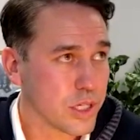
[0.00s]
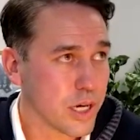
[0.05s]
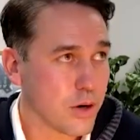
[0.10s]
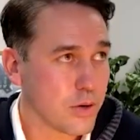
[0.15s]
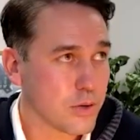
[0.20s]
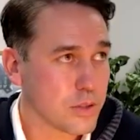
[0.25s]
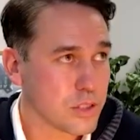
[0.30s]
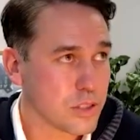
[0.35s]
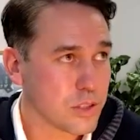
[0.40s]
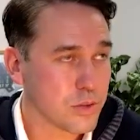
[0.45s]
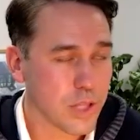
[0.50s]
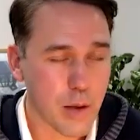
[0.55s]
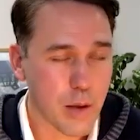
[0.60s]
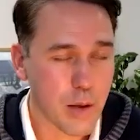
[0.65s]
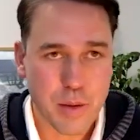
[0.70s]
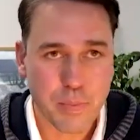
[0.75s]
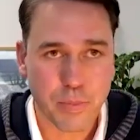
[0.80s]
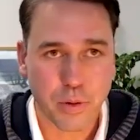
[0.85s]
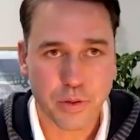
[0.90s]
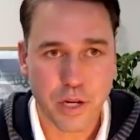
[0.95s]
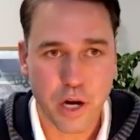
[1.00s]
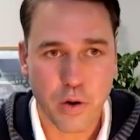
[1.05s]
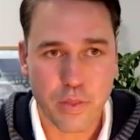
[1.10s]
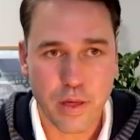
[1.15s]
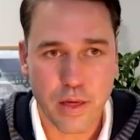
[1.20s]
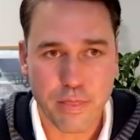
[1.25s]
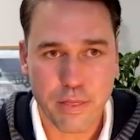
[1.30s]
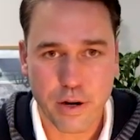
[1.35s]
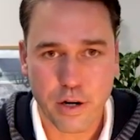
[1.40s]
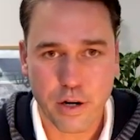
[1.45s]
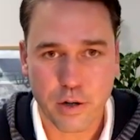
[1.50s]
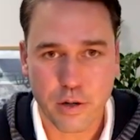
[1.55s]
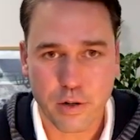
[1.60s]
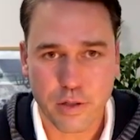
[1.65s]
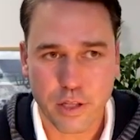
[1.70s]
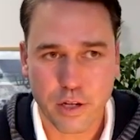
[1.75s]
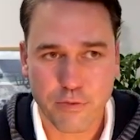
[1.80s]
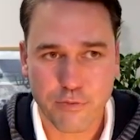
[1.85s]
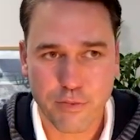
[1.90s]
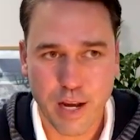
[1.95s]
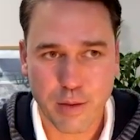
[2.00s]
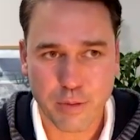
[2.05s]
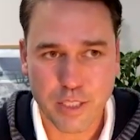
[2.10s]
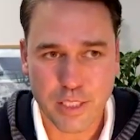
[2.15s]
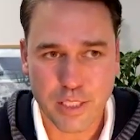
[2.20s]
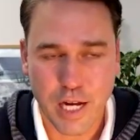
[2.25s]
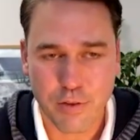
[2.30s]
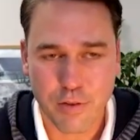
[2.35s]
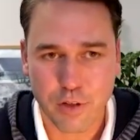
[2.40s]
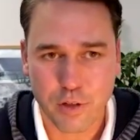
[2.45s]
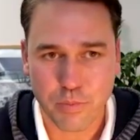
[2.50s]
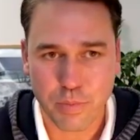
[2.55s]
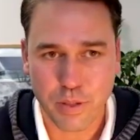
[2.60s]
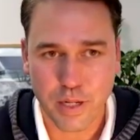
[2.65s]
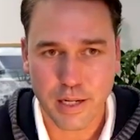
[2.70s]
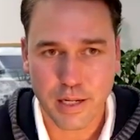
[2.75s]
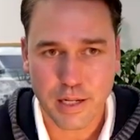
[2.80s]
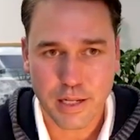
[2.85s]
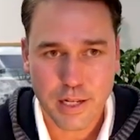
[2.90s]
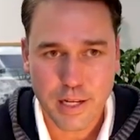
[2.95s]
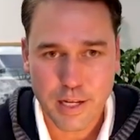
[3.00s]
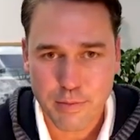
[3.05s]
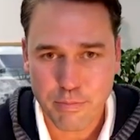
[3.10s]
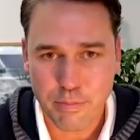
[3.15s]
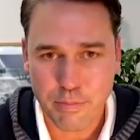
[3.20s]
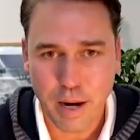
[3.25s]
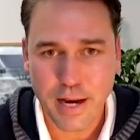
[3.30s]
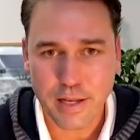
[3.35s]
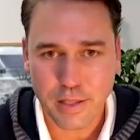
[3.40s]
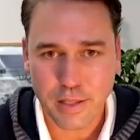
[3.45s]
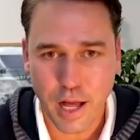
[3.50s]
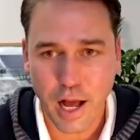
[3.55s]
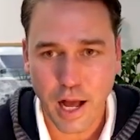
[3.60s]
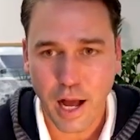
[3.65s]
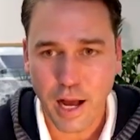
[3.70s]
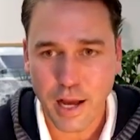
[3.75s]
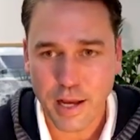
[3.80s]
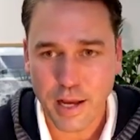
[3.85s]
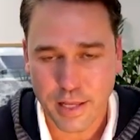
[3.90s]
know, to let people know that their family's covered, but by law,